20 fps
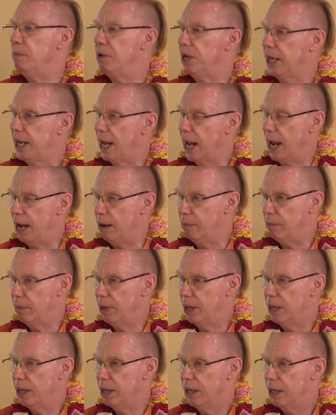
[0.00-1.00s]
became
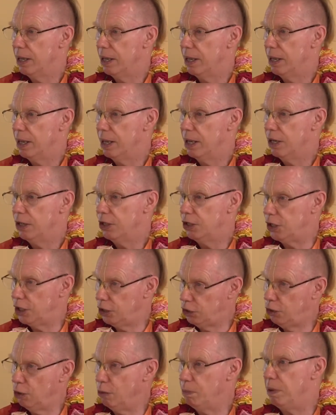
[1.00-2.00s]

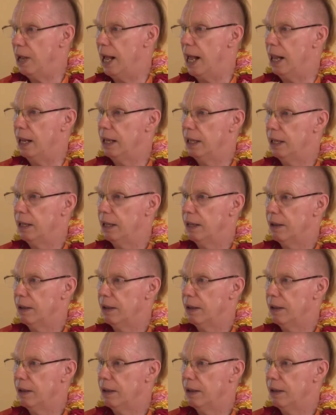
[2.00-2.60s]
Shishupal,